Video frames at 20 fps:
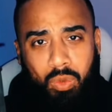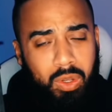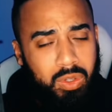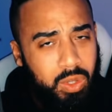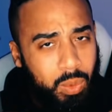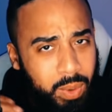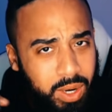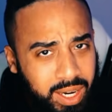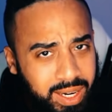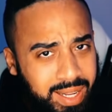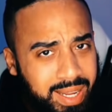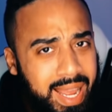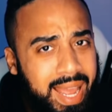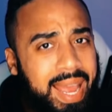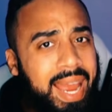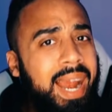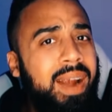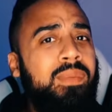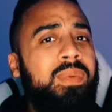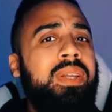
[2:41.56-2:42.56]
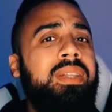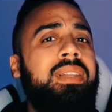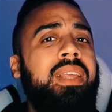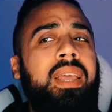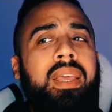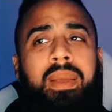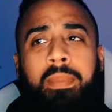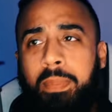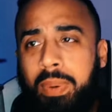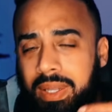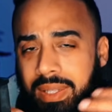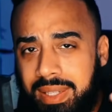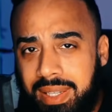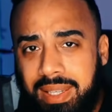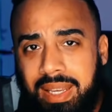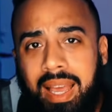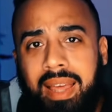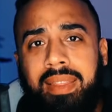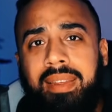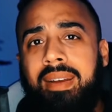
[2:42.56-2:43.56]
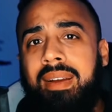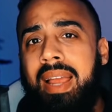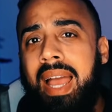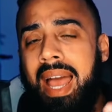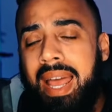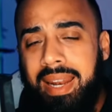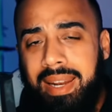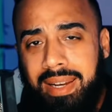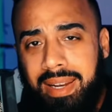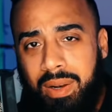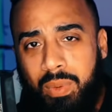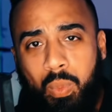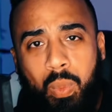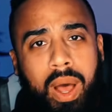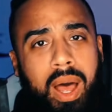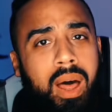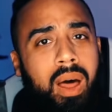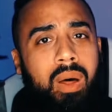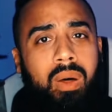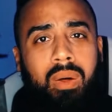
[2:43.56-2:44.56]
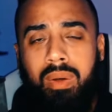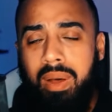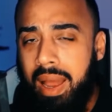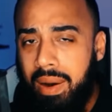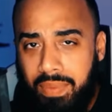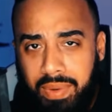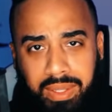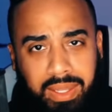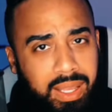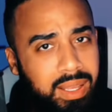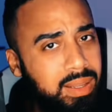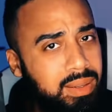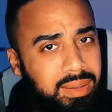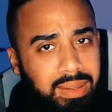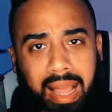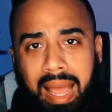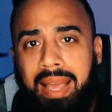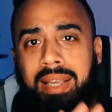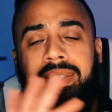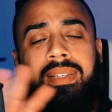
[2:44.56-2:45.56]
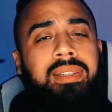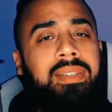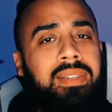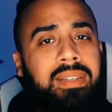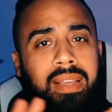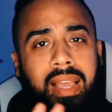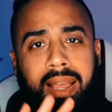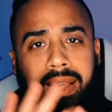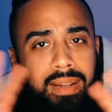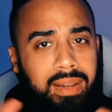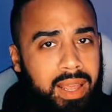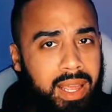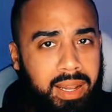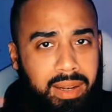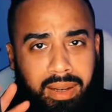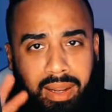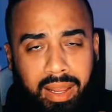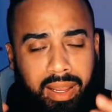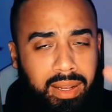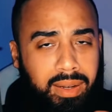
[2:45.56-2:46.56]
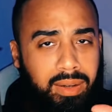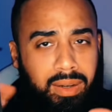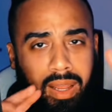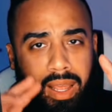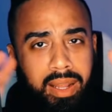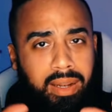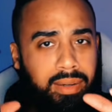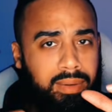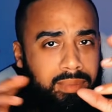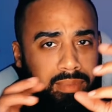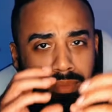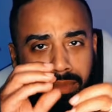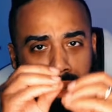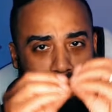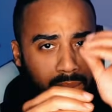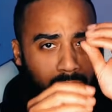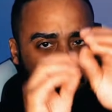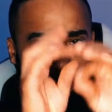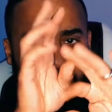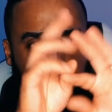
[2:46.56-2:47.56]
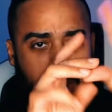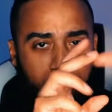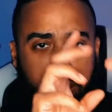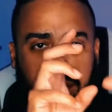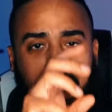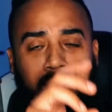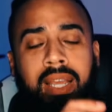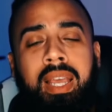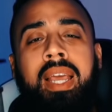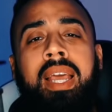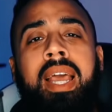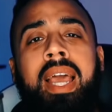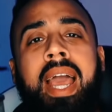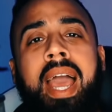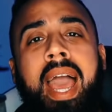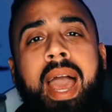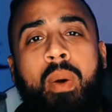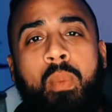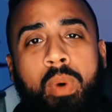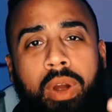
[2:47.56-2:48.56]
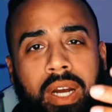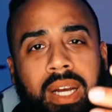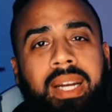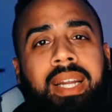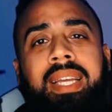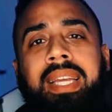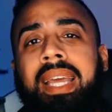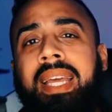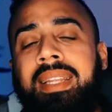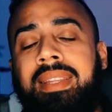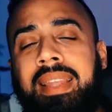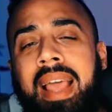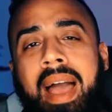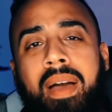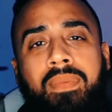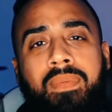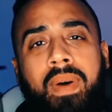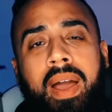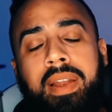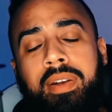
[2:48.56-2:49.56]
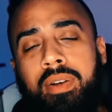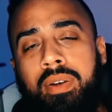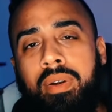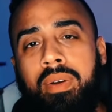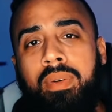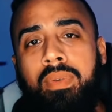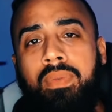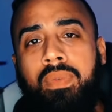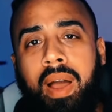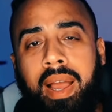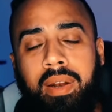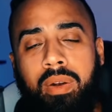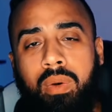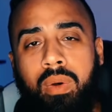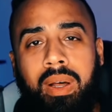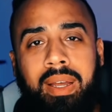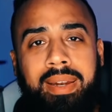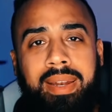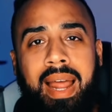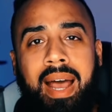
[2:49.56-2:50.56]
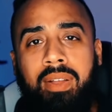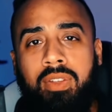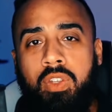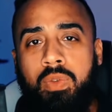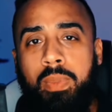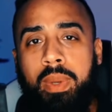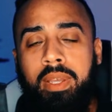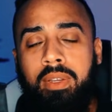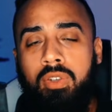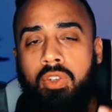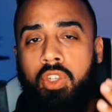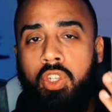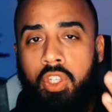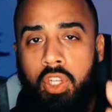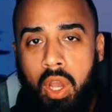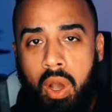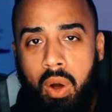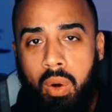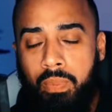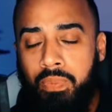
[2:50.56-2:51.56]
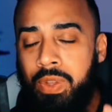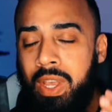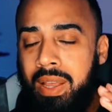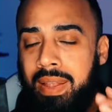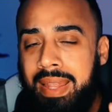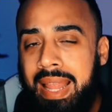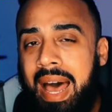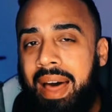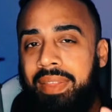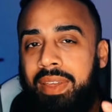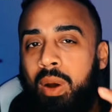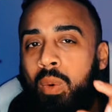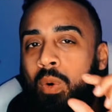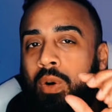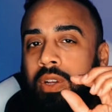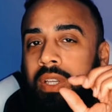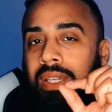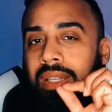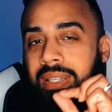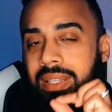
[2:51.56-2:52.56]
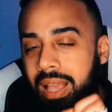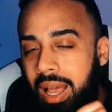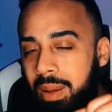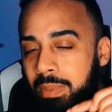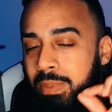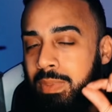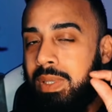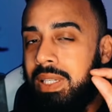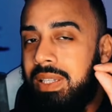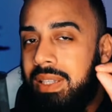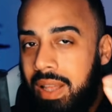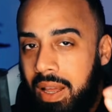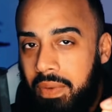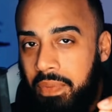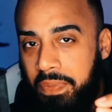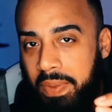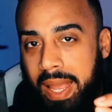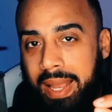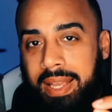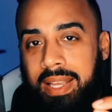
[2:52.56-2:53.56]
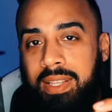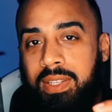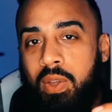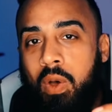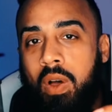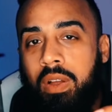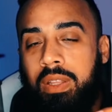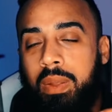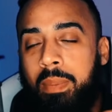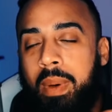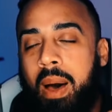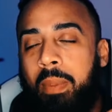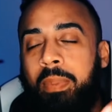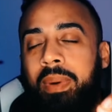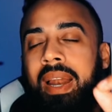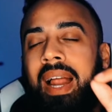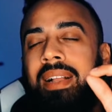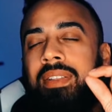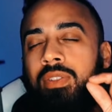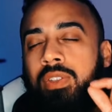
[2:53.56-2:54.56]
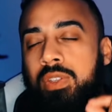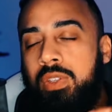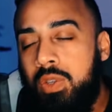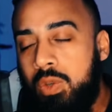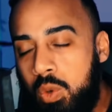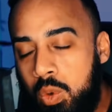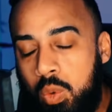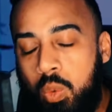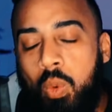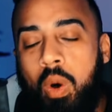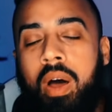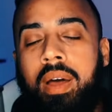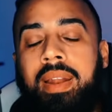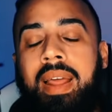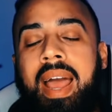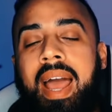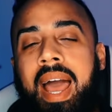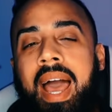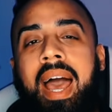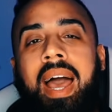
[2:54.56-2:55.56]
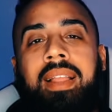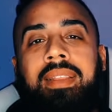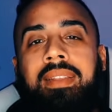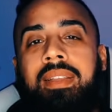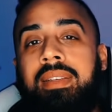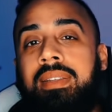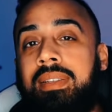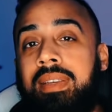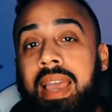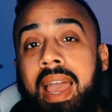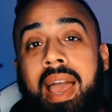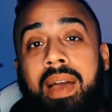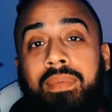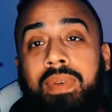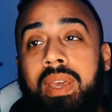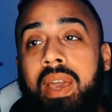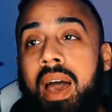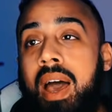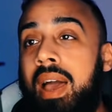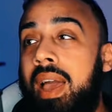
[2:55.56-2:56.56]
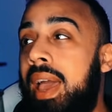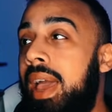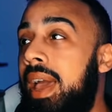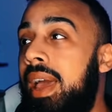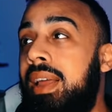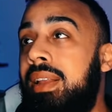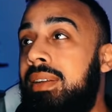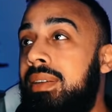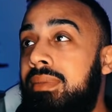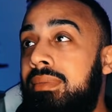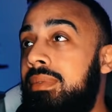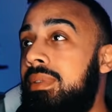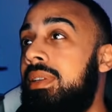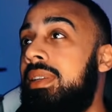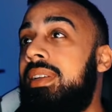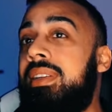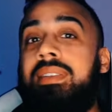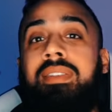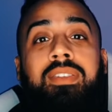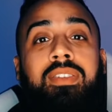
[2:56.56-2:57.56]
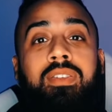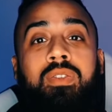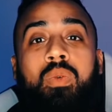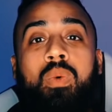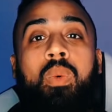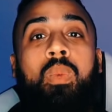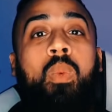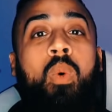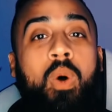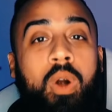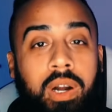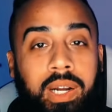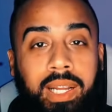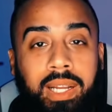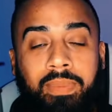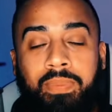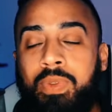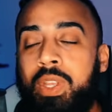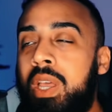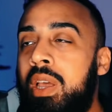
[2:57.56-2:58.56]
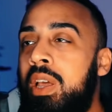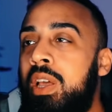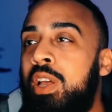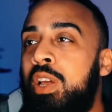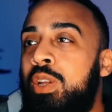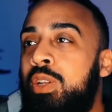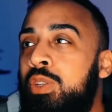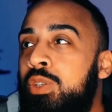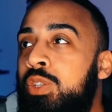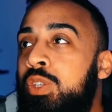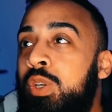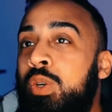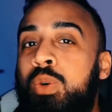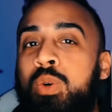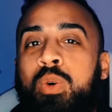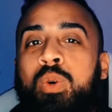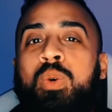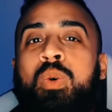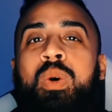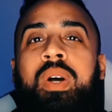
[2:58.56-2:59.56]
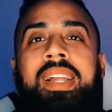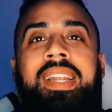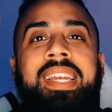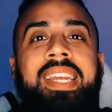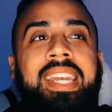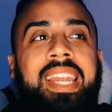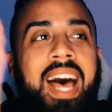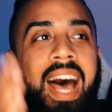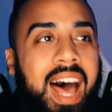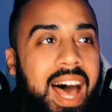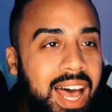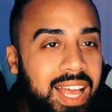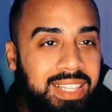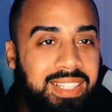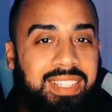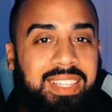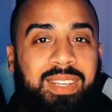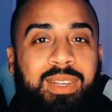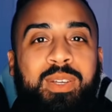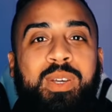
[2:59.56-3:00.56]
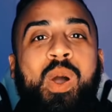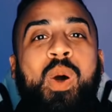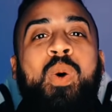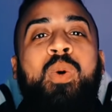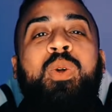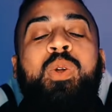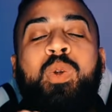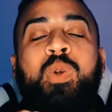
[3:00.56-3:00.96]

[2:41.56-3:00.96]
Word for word: So we're gonna get everything put together, edited well, everything nice and and and and and pretty, and we're gonna get that fighter final announcement show. Now there were some stuff that he talked about, but I do want to add this caveat and this warning do not go